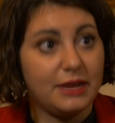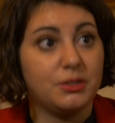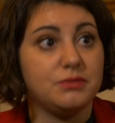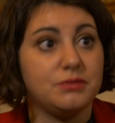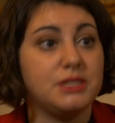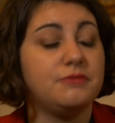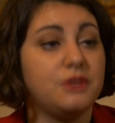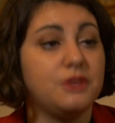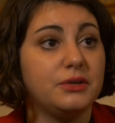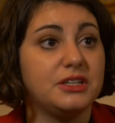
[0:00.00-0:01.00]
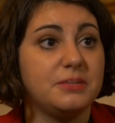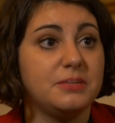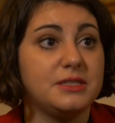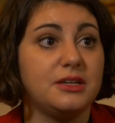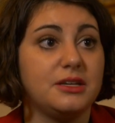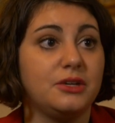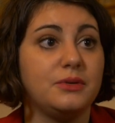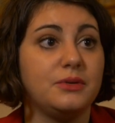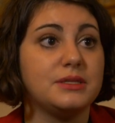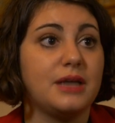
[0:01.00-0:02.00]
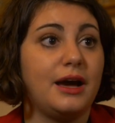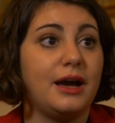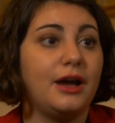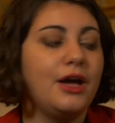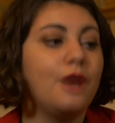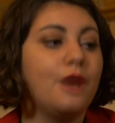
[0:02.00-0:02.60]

and I was with Fiona Jamieson, who is a